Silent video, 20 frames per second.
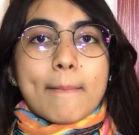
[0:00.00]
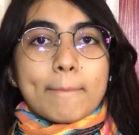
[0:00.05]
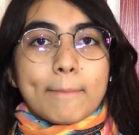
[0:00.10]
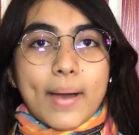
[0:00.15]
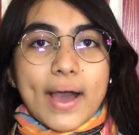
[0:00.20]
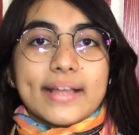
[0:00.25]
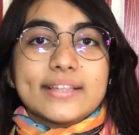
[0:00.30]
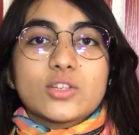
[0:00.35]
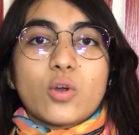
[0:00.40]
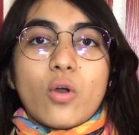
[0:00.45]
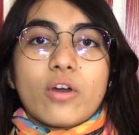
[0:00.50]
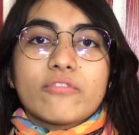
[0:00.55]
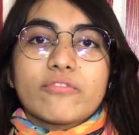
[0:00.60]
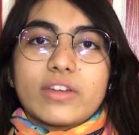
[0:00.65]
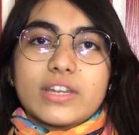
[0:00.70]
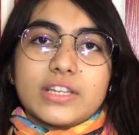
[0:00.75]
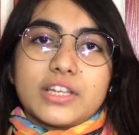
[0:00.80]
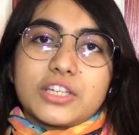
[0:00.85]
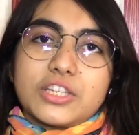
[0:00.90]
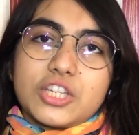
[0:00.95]
but on
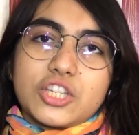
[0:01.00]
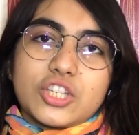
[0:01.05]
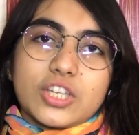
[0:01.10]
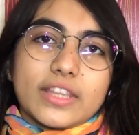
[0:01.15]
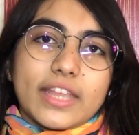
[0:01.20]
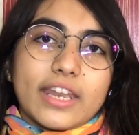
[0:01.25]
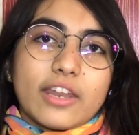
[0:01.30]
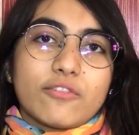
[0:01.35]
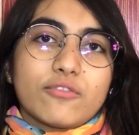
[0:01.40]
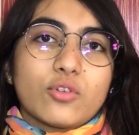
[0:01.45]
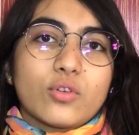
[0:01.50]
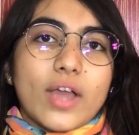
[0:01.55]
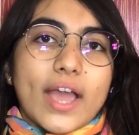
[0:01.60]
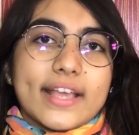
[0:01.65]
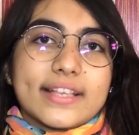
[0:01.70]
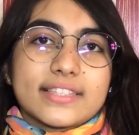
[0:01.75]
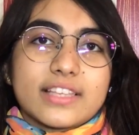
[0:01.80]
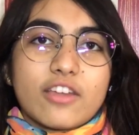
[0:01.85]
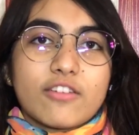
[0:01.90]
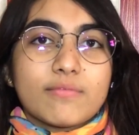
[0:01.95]
one condition that if you
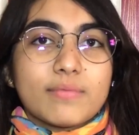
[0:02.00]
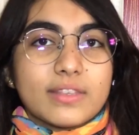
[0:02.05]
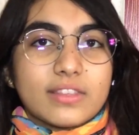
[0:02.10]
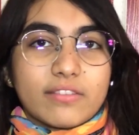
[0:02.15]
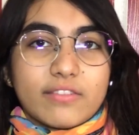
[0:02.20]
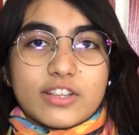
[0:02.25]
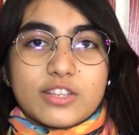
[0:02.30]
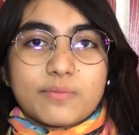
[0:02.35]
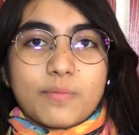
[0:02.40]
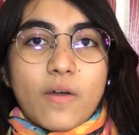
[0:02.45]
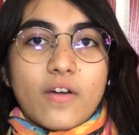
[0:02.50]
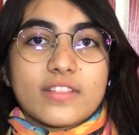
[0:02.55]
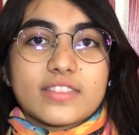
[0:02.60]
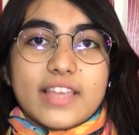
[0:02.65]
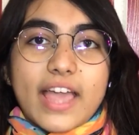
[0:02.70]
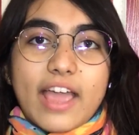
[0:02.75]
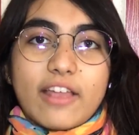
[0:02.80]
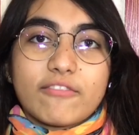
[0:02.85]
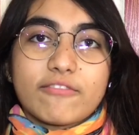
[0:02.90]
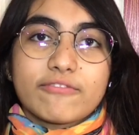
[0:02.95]
guys give me the
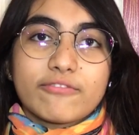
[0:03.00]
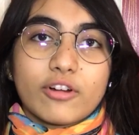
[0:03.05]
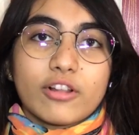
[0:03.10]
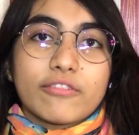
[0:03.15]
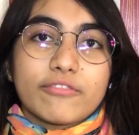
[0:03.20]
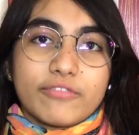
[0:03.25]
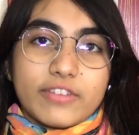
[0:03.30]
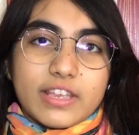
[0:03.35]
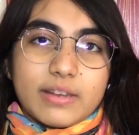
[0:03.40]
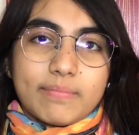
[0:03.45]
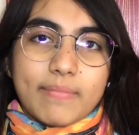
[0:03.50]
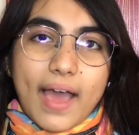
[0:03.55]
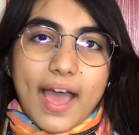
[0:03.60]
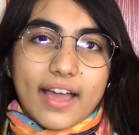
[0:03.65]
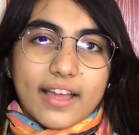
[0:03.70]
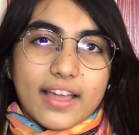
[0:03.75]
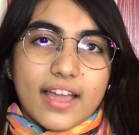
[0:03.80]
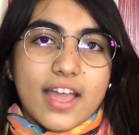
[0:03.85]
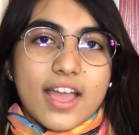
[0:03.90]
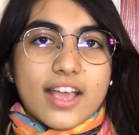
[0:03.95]
response and full
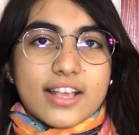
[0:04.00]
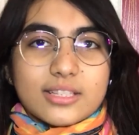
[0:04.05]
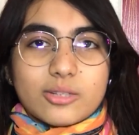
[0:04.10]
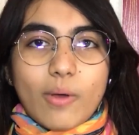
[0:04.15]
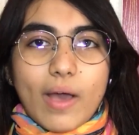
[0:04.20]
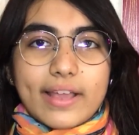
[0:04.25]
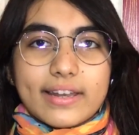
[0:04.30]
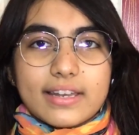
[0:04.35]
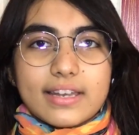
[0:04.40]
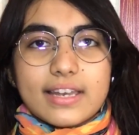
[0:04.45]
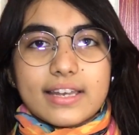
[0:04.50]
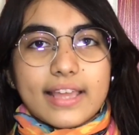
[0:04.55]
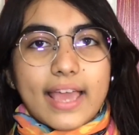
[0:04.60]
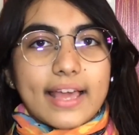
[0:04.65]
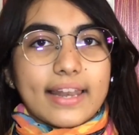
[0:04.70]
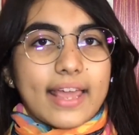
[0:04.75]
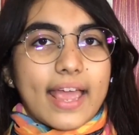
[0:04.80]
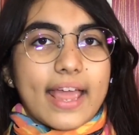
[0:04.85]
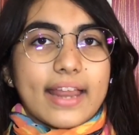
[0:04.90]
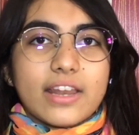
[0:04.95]
feedback so I didn't
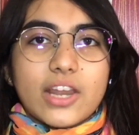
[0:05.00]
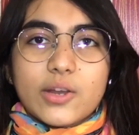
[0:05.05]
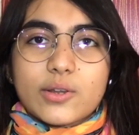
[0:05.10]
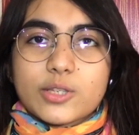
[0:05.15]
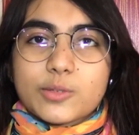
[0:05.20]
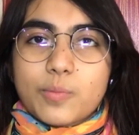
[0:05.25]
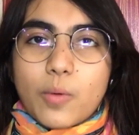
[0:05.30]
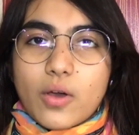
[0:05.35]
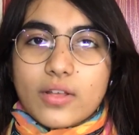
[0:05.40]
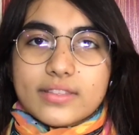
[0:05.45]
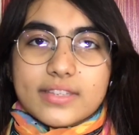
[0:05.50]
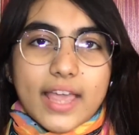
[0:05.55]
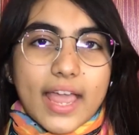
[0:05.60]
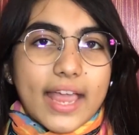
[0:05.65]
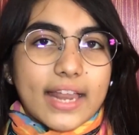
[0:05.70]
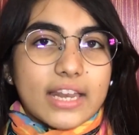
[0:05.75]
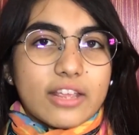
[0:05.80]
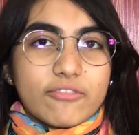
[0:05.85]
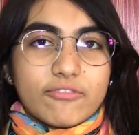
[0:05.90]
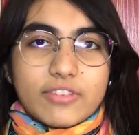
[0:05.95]
get any response
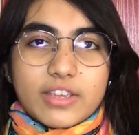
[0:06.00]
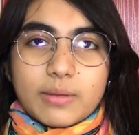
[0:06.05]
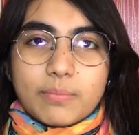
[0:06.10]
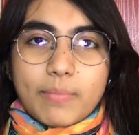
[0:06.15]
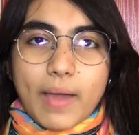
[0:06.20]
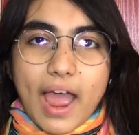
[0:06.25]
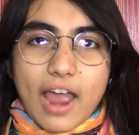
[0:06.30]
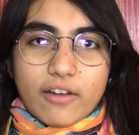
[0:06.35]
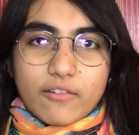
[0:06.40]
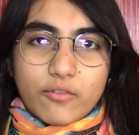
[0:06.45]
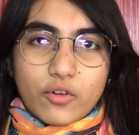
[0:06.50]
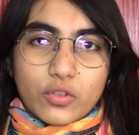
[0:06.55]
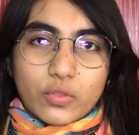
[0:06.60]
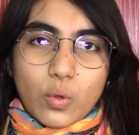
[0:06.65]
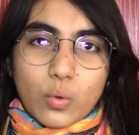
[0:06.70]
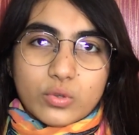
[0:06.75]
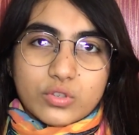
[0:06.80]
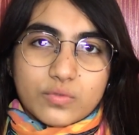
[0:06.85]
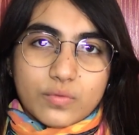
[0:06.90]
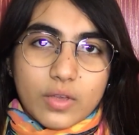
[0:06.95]
any feedback for
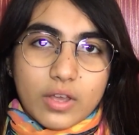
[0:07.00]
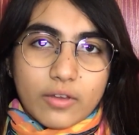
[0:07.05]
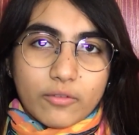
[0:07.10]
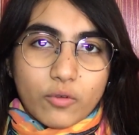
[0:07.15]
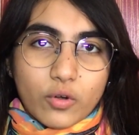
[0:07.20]
those uh,